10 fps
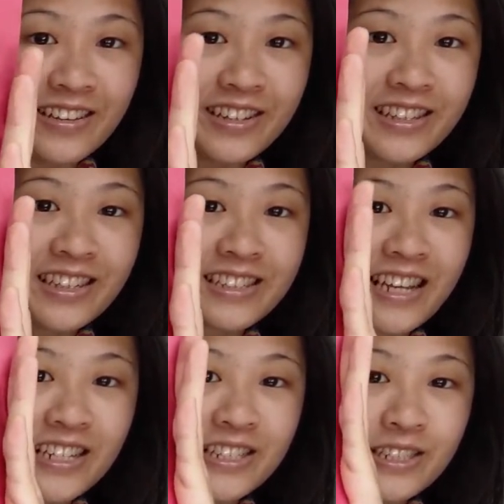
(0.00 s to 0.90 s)
Look at the
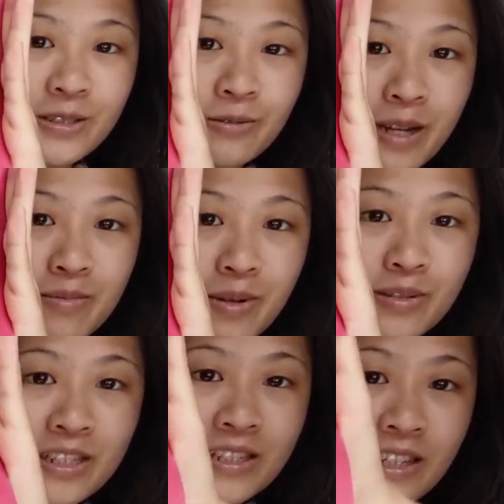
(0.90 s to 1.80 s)
attention to rainbow
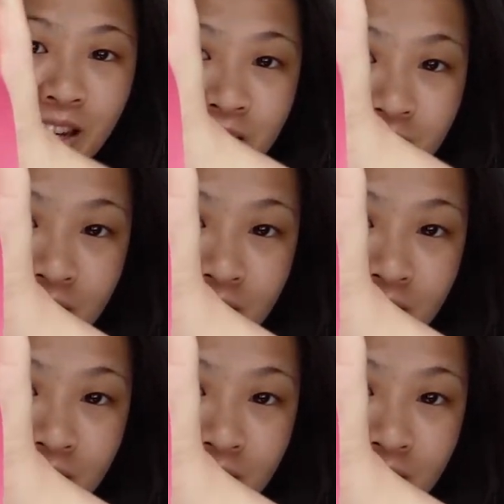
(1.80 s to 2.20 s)
detail.